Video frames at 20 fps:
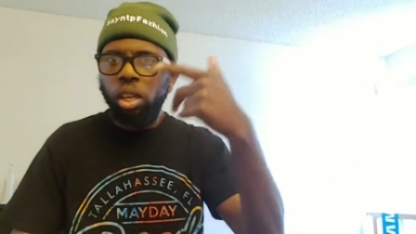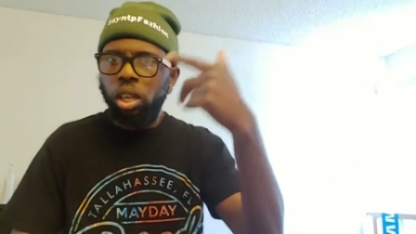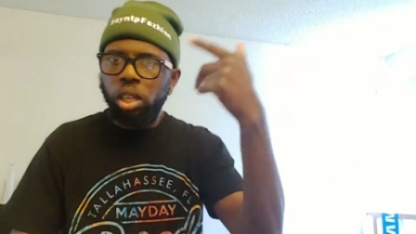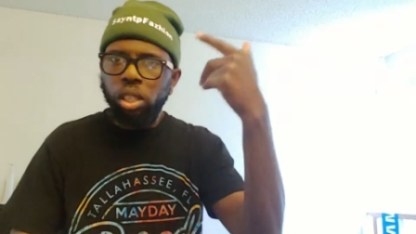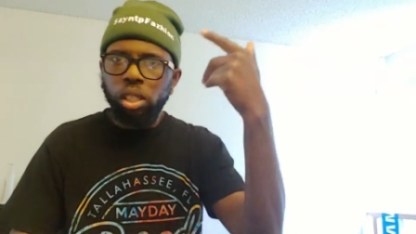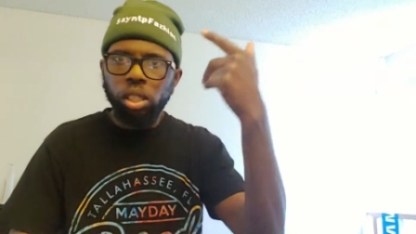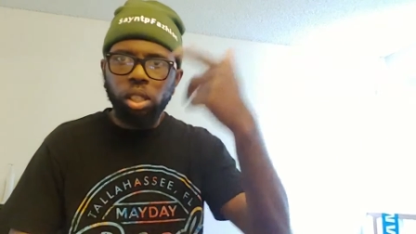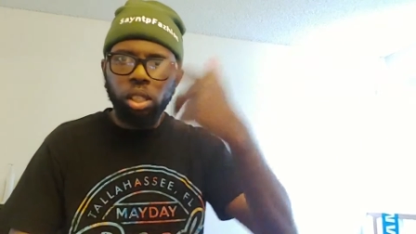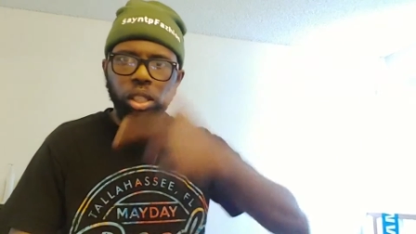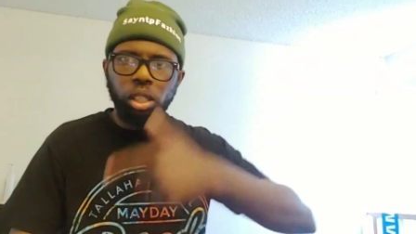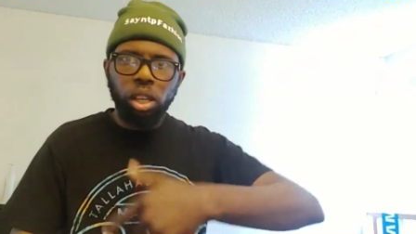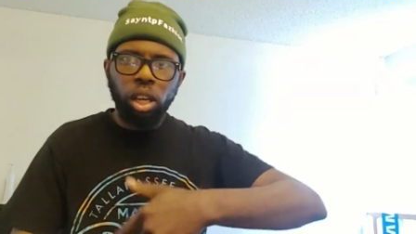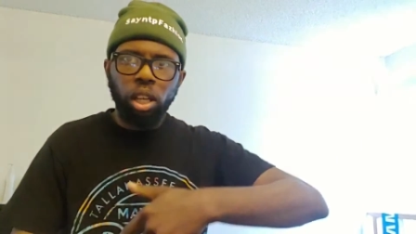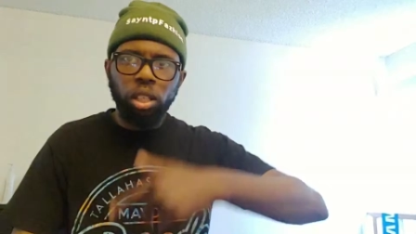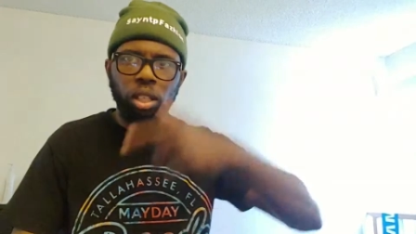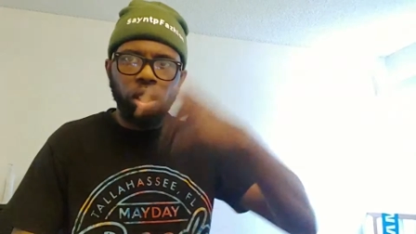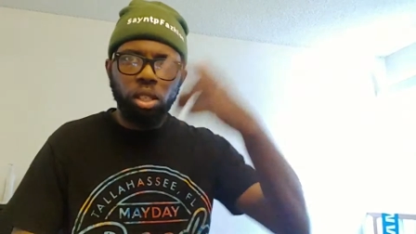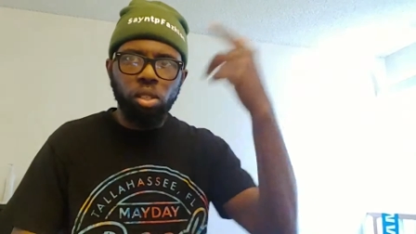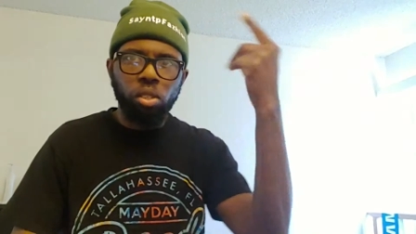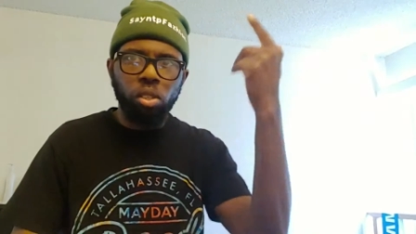is
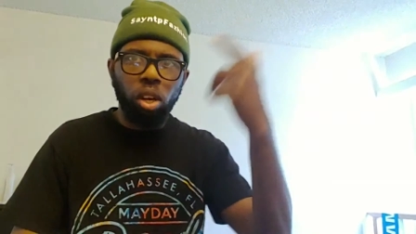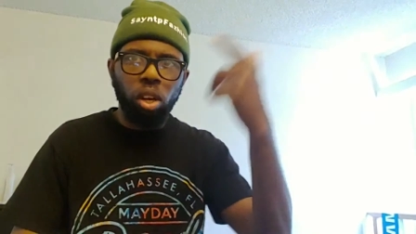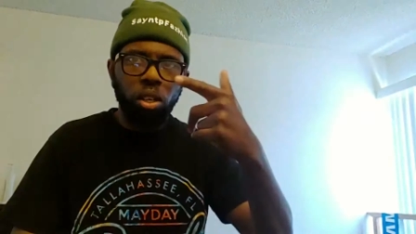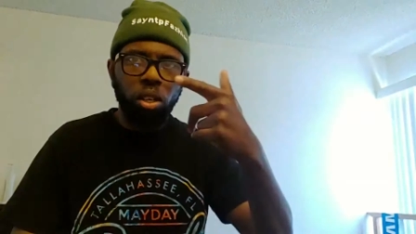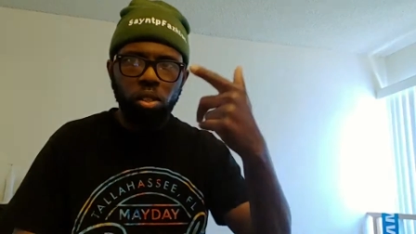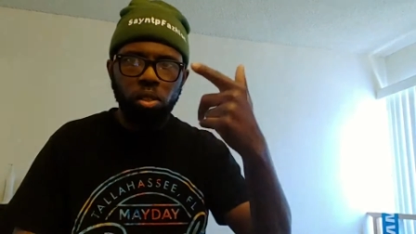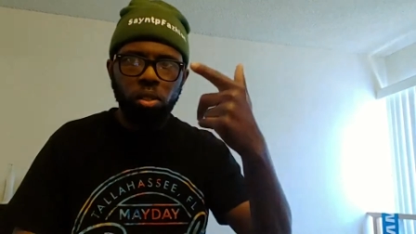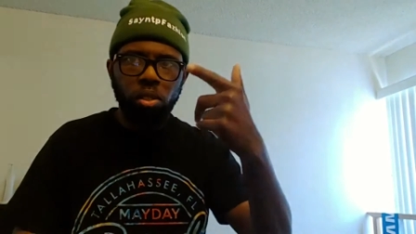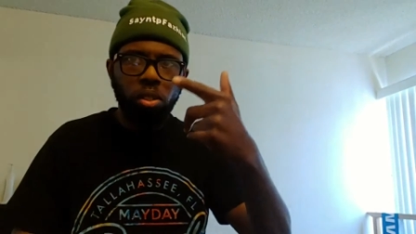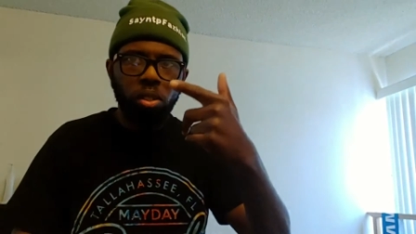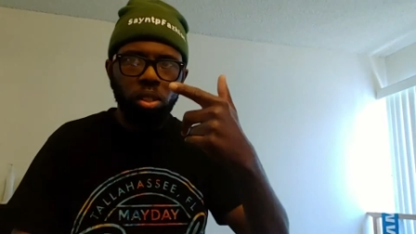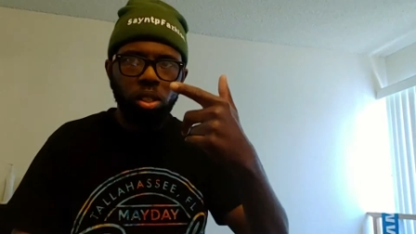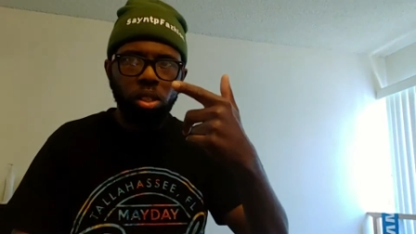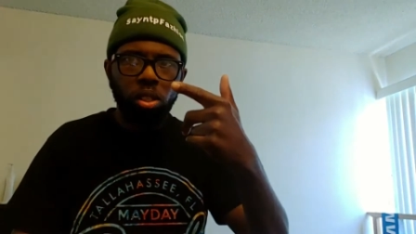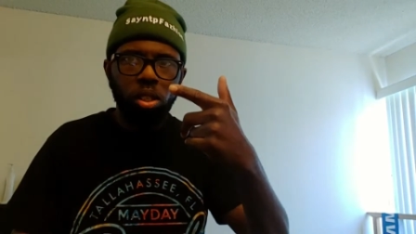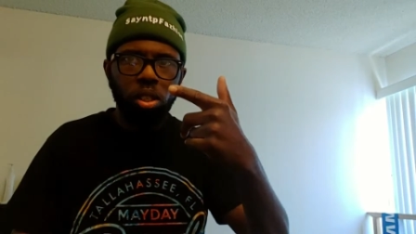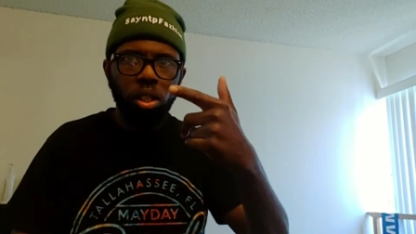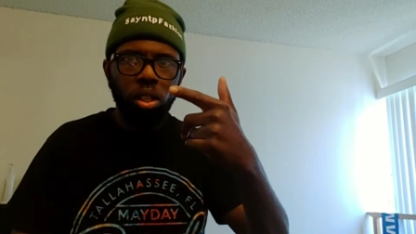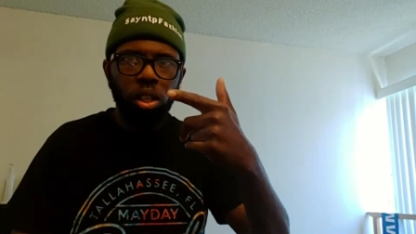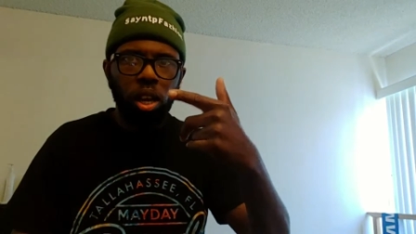technically is Dunks,
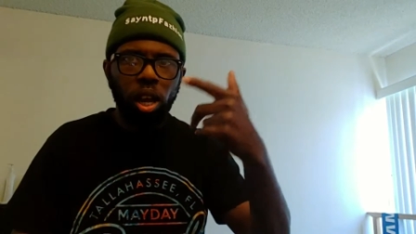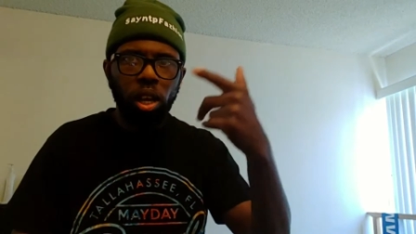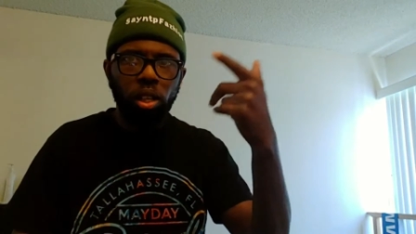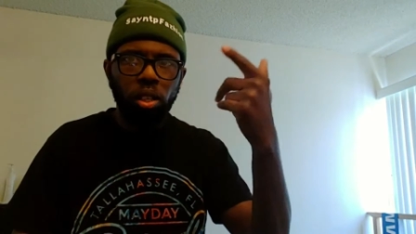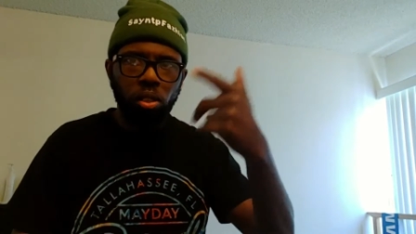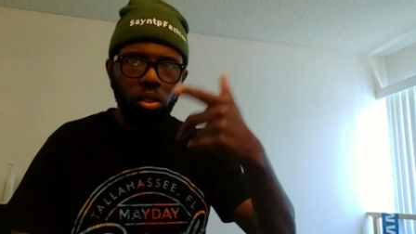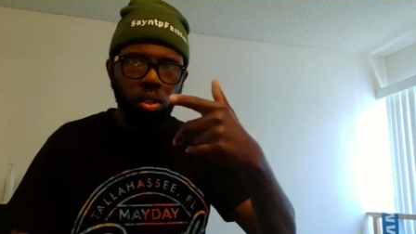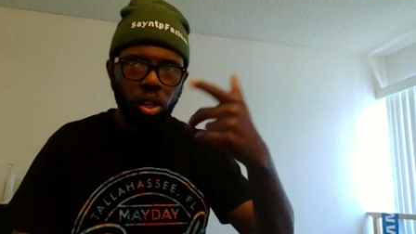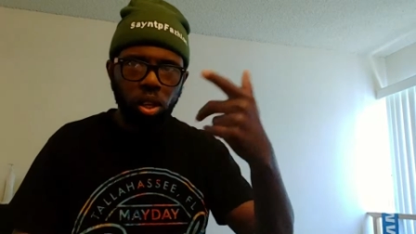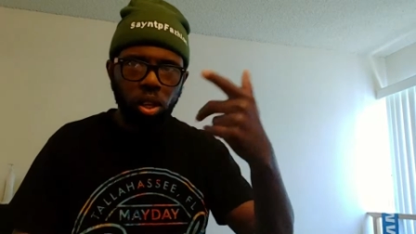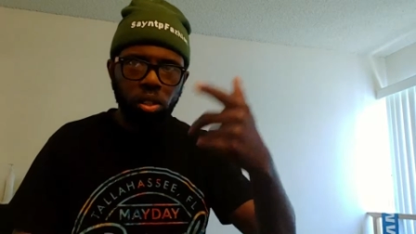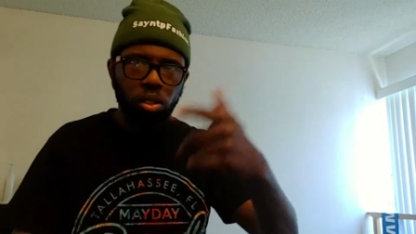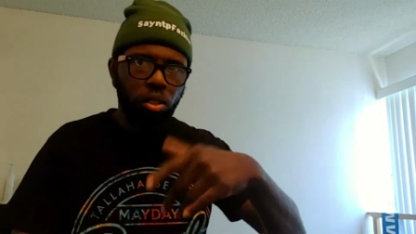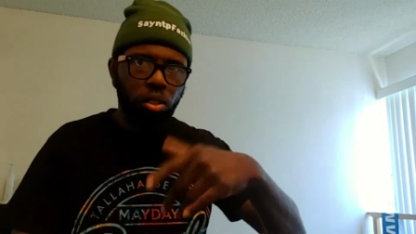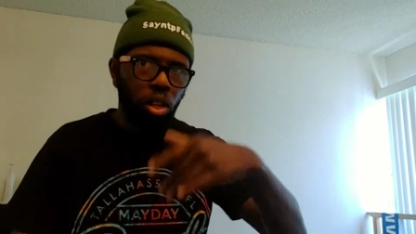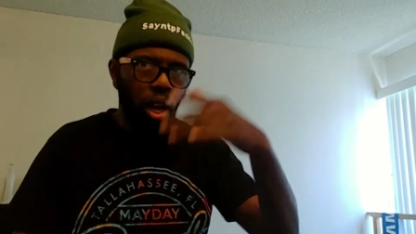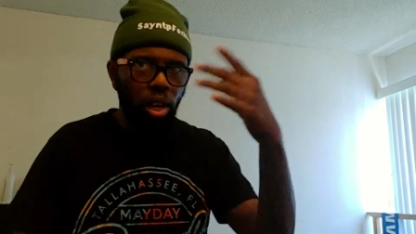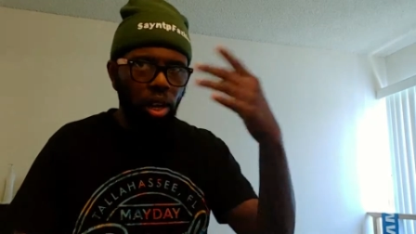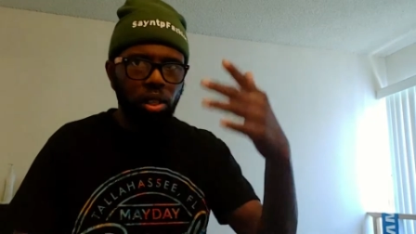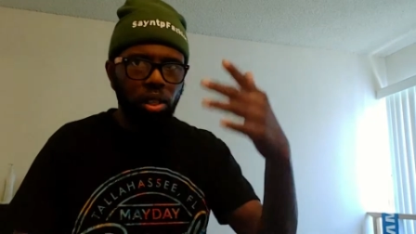the the Dunks, the
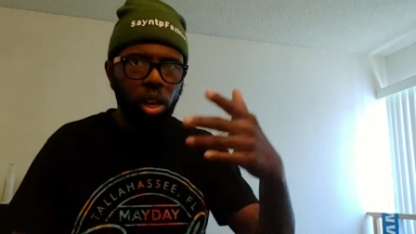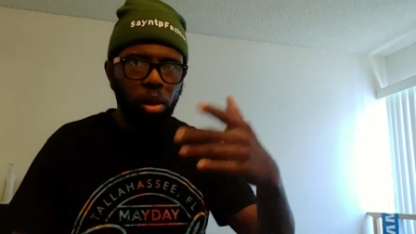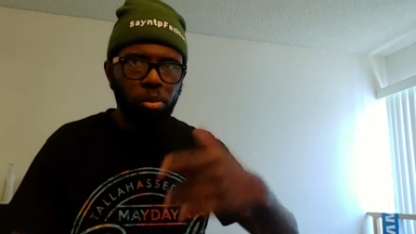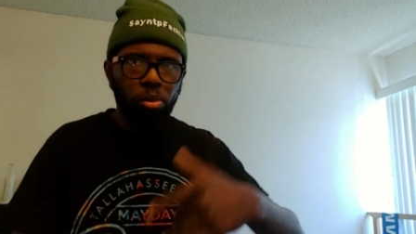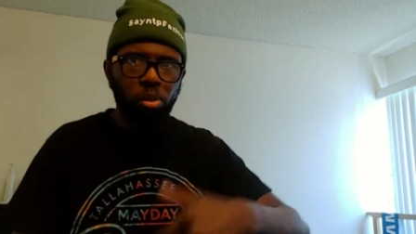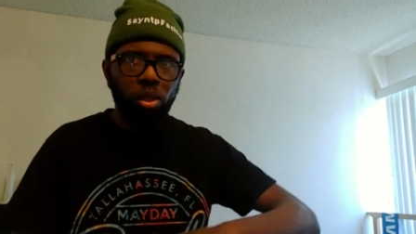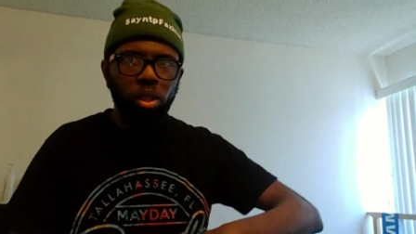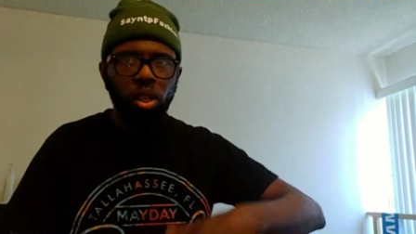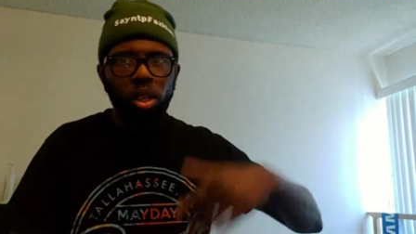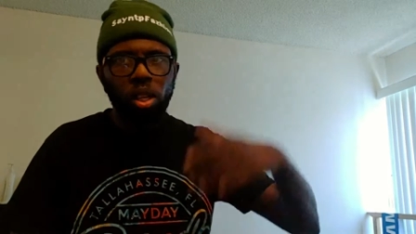high tops,